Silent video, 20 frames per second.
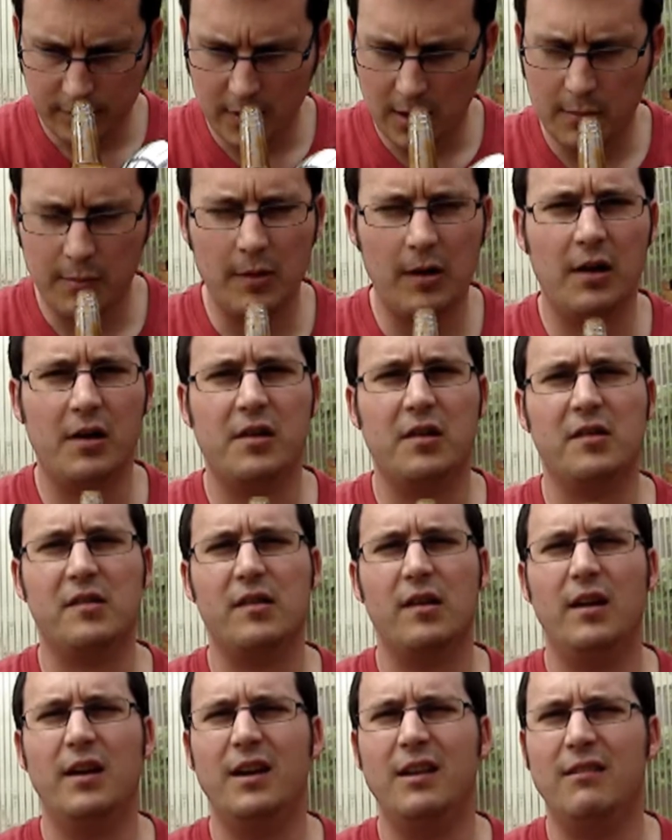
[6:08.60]
maybe like a
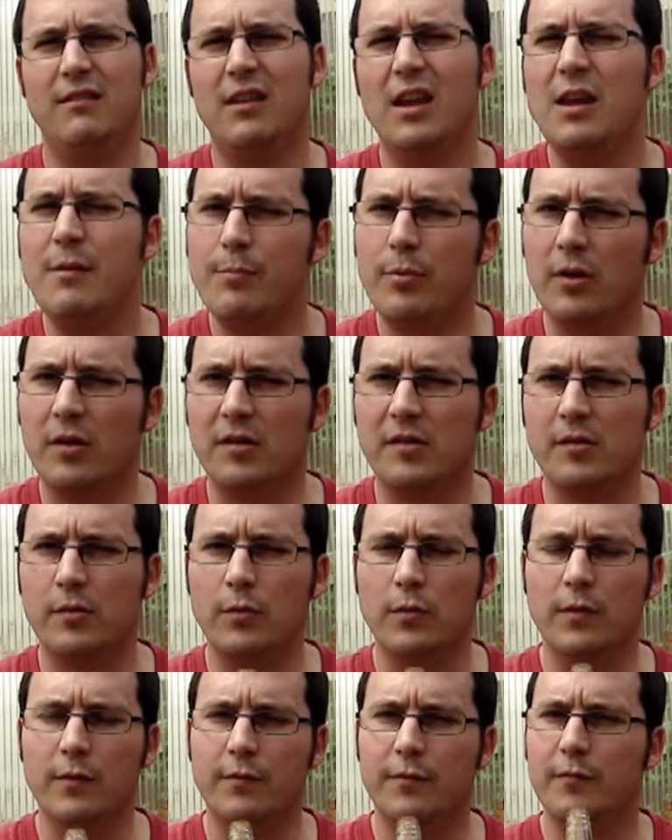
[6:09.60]
slightly deeper
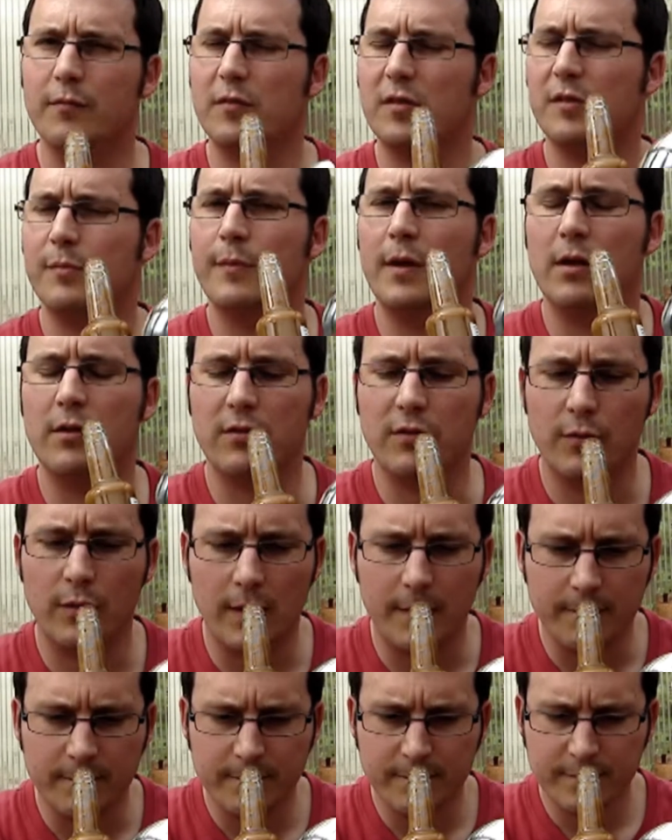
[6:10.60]
sort of smell to
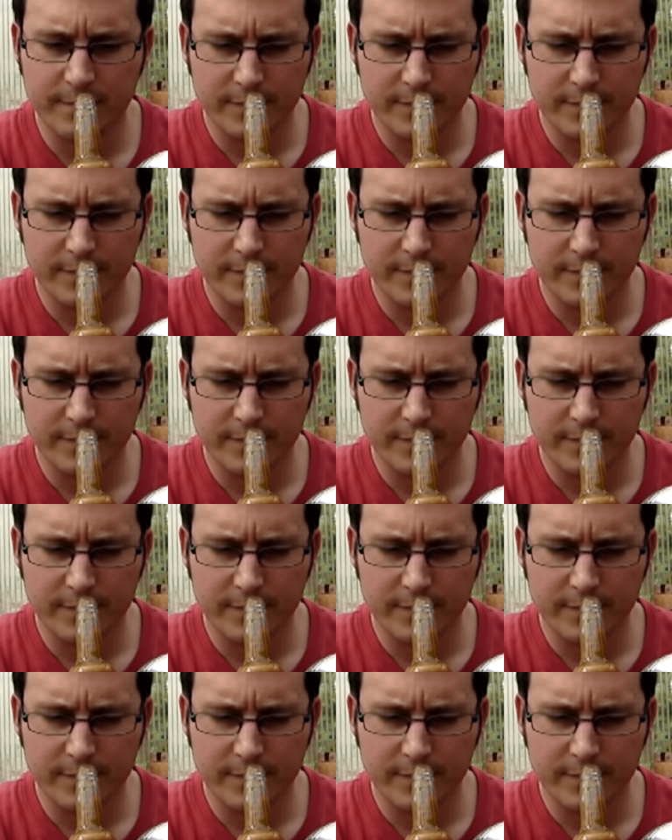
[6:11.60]
it.